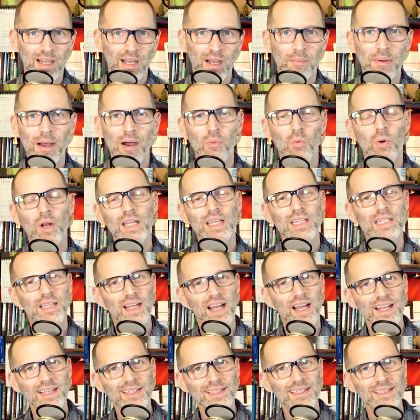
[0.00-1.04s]
about what he
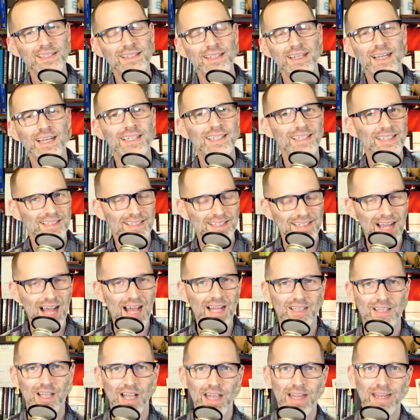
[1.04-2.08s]
does and does
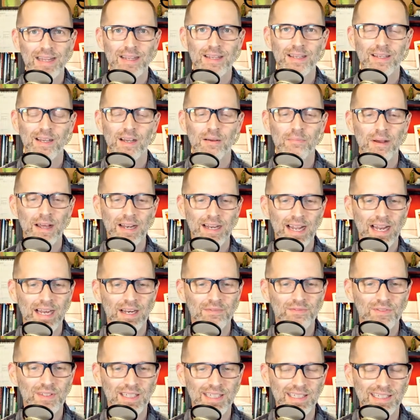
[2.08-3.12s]
not like about
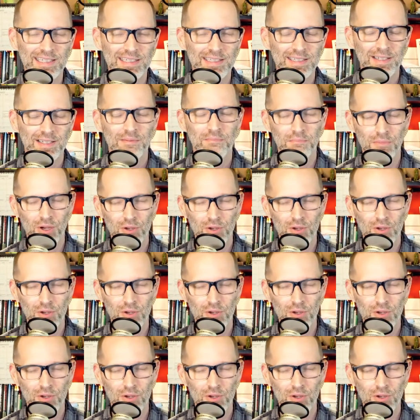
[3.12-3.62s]
NFTs.